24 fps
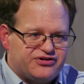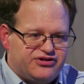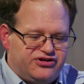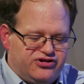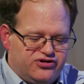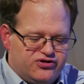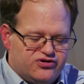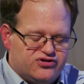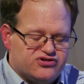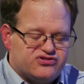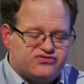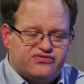
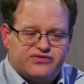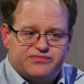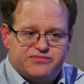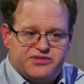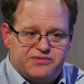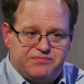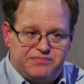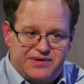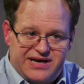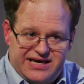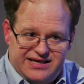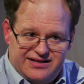cues from
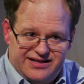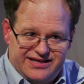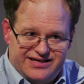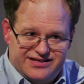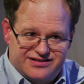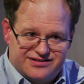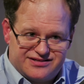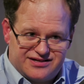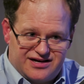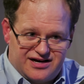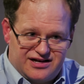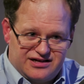the
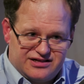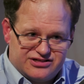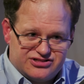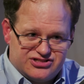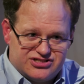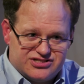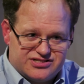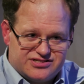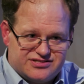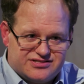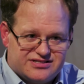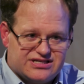
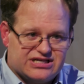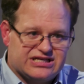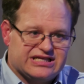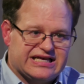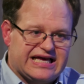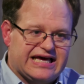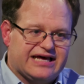paleontologists.